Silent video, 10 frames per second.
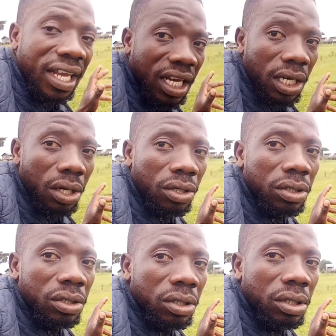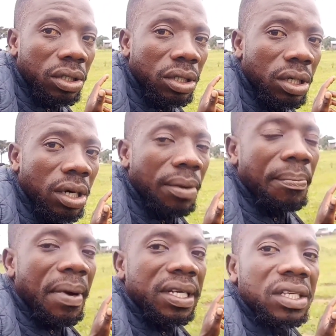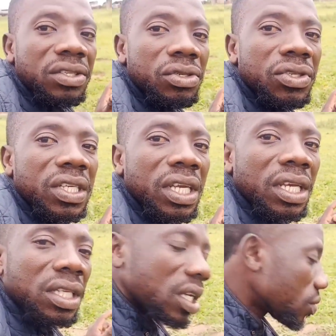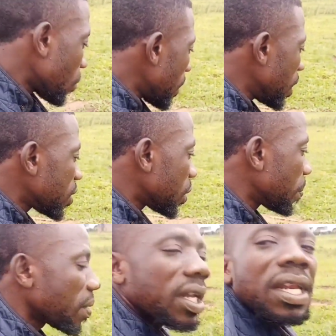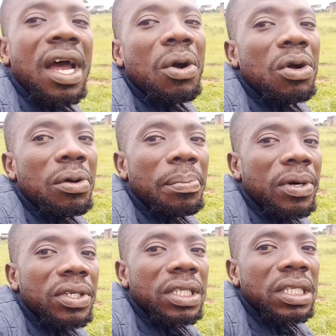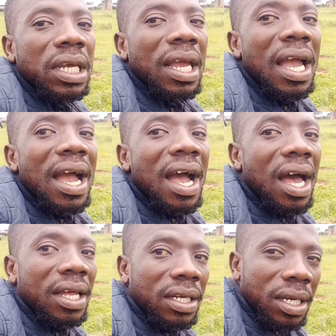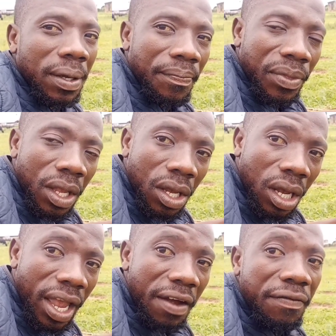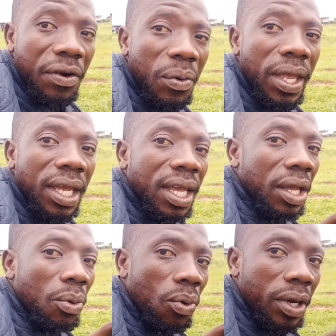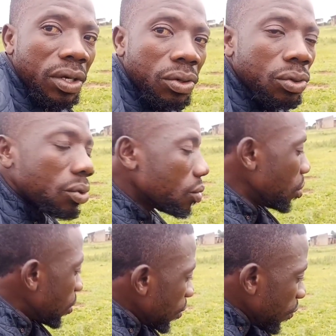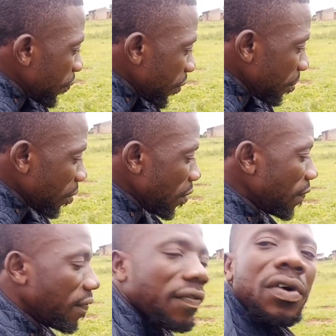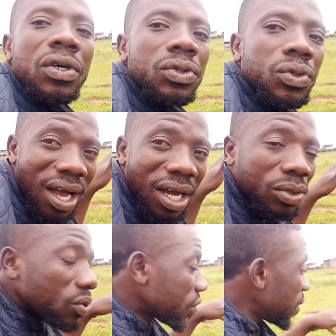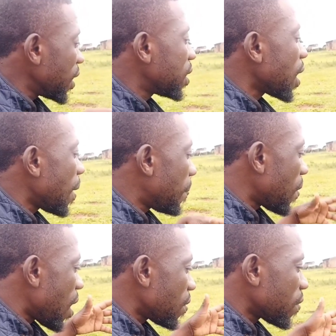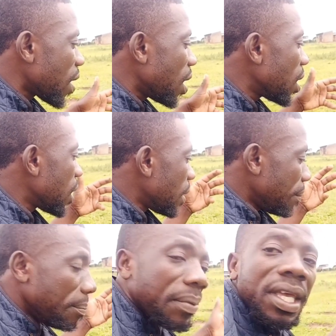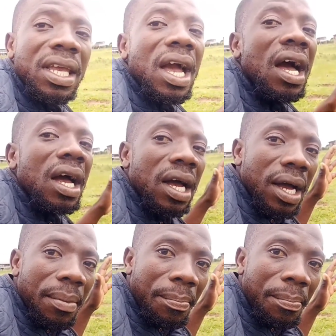a kilo. But as you seeing, it has already separated the whole pond, and every week we do remove uh, to set up other bigger